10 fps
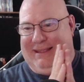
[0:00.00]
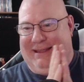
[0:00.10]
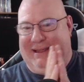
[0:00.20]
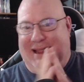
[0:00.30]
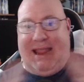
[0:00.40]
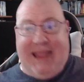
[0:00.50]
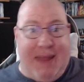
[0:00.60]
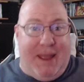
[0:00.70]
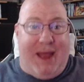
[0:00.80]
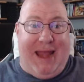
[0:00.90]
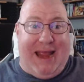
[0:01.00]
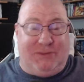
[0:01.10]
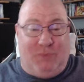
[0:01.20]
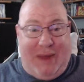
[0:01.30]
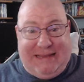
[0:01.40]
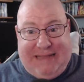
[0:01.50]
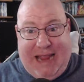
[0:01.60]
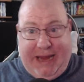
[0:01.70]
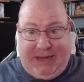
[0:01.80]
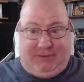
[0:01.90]
It came out last
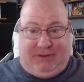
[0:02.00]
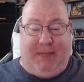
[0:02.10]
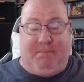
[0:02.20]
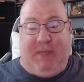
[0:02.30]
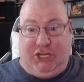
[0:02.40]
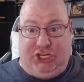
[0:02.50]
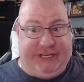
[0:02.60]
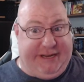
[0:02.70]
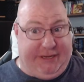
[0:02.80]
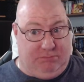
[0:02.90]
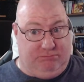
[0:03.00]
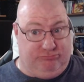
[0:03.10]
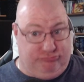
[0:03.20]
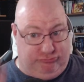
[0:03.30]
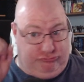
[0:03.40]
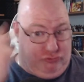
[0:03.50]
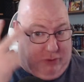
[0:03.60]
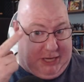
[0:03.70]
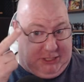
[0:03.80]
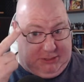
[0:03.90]
Wednesday. I mentioned it
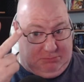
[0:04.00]
twice.